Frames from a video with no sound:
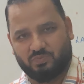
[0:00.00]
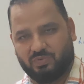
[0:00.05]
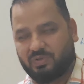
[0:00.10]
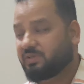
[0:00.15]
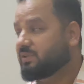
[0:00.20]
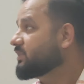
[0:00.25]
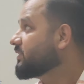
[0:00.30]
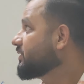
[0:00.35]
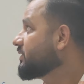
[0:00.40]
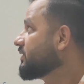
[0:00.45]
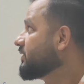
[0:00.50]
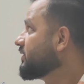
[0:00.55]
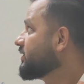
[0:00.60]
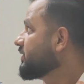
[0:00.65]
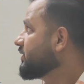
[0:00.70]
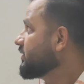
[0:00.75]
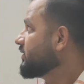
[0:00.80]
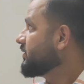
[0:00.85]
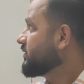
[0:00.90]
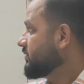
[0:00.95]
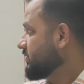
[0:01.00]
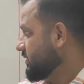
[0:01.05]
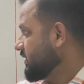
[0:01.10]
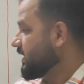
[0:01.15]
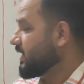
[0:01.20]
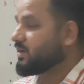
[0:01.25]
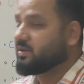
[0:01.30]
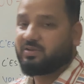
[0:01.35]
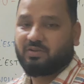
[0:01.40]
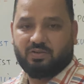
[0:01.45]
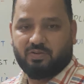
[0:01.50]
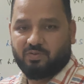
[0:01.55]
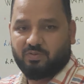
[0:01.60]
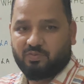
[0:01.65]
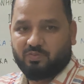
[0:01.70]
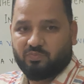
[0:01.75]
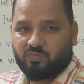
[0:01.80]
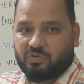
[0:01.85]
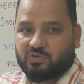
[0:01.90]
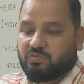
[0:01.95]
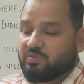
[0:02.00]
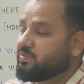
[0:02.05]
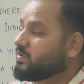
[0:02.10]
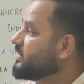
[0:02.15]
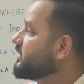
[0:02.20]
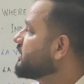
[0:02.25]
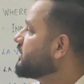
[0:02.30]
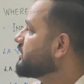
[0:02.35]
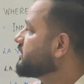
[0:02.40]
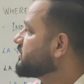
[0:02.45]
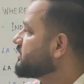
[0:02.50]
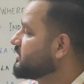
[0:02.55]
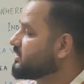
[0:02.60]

right? And which we will